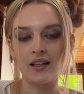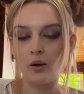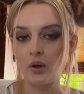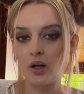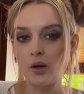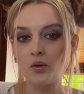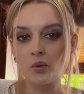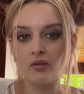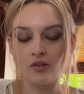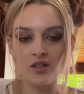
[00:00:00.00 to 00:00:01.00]
Now we're going to go to
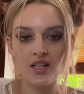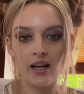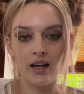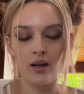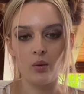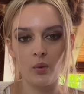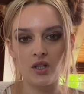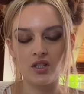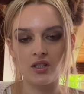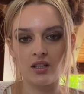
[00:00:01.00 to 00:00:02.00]
our first heading,
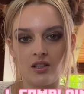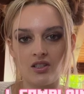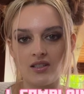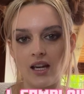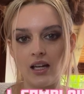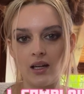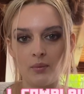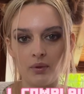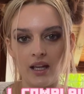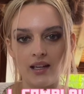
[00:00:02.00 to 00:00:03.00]
which is going to just say
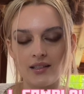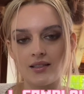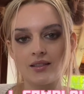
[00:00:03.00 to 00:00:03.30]
complaint.